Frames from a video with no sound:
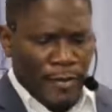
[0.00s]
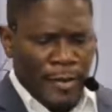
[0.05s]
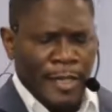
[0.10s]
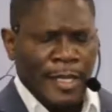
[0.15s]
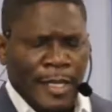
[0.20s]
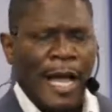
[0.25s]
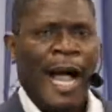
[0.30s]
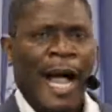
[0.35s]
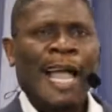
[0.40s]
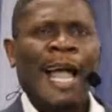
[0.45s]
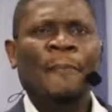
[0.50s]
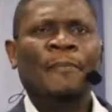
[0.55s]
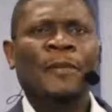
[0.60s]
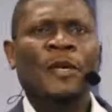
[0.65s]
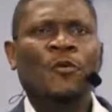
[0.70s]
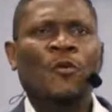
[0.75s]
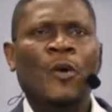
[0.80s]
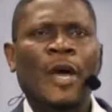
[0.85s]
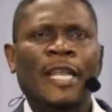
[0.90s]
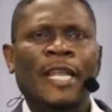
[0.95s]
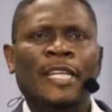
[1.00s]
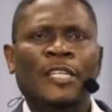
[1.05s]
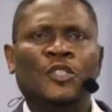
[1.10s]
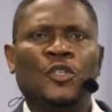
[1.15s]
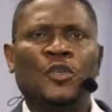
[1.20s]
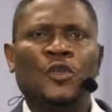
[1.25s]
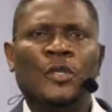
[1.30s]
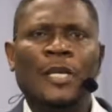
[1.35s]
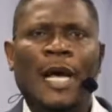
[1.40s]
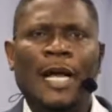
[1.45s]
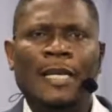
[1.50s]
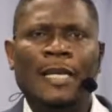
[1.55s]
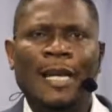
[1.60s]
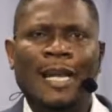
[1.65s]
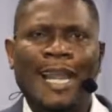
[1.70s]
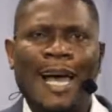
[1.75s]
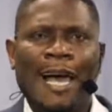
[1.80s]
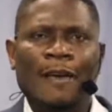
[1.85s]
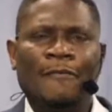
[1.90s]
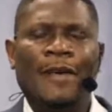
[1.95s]
I am the way, the truth, and the
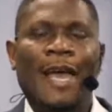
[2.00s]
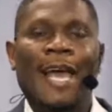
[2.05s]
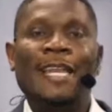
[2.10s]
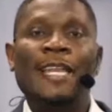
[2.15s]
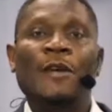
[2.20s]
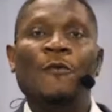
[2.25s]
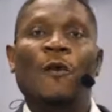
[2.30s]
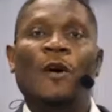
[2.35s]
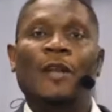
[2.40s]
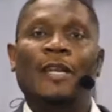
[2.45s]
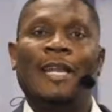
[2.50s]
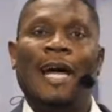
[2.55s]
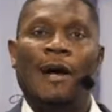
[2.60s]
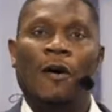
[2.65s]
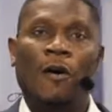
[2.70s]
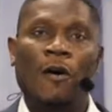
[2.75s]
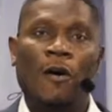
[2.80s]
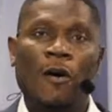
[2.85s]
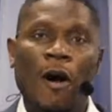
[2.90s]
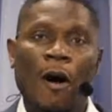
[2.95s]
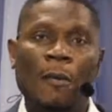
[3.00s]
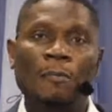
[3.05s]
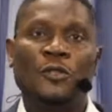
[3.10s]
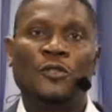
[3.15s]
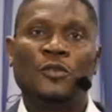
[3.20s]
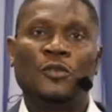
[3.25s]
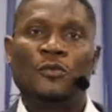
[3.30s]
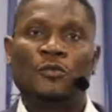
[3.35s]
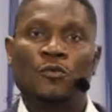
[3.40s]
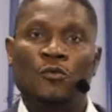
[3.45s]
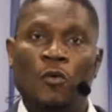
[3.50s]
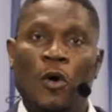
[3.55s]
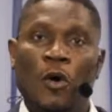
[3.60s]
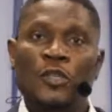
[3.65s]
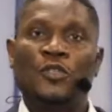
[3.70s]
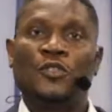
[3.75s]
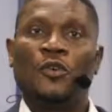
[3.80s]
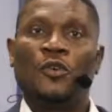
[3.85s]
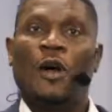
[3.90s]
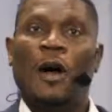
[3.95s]
life. Anyone that come to, wants
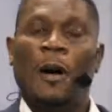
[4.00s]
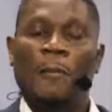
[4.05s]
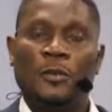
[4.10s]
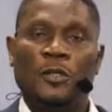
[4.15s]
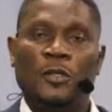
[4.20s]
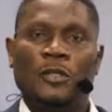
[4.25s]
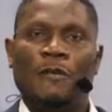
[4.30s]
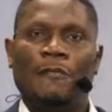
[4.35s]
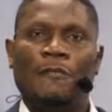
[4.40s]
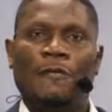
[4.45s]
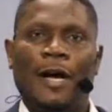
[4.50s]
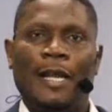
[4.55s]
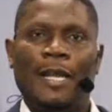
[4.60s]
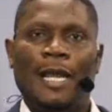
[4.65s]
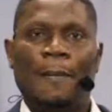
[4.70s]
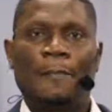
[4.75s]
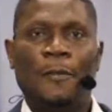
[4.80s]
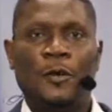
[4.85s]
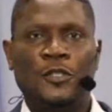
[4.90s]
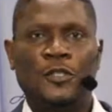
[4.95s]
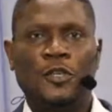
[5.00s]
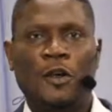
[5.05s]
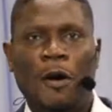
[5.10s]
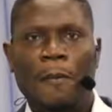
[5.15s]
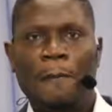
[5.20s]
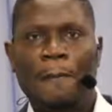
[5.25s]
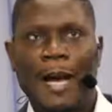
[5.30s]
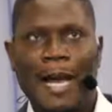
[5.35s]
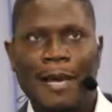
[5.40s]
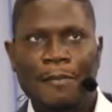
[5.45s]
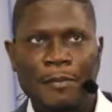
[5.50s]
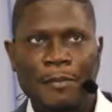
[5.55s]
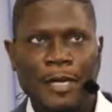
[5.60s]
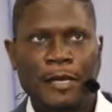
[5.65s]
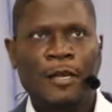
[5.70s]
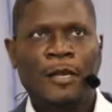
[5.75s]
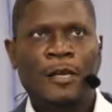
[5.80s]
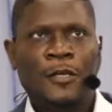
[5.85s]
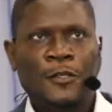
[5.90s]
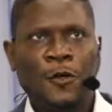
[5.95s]
to come to the Father must come by me.
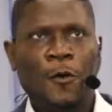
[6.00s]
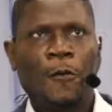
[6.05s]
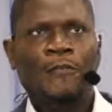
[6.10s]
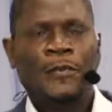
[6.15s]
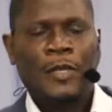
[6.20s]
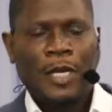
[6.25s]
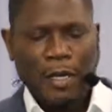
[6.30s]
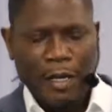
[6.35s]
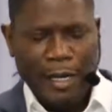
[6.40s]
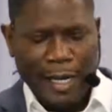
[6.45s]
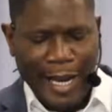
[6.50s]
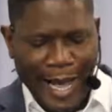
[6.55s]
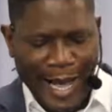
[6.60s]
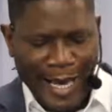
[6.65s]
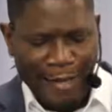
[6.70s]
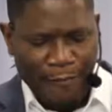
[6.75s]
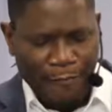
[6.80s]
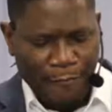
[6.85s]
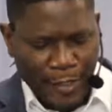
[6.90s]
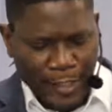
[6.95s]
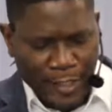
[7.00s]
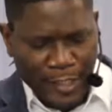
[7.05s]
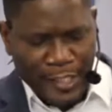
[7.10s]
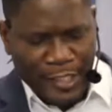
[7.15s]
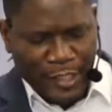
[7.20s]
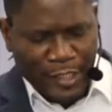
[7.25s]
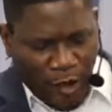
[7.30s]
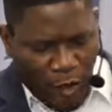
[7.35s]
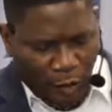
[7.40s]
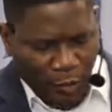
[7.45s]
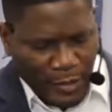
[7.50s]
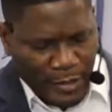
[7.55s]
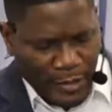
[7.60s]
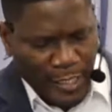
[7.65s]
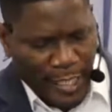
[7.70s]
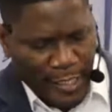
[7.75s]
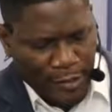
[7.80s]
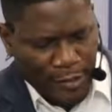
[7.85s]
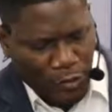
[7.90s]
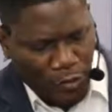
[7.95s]
So, life in this
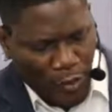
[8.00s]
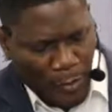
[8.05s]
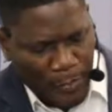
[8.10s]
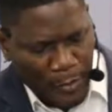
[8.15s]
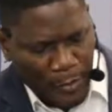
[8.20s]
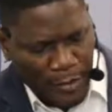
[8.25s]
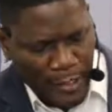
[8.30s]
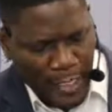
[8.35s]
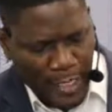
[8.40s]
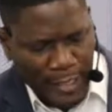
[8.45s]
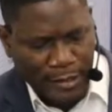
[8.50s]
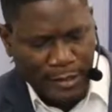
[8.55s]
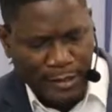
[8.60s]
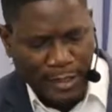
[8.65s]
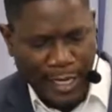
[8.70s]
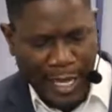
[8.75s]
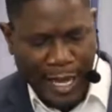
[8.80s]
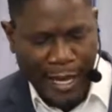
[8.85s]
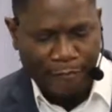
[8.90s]
context represents life.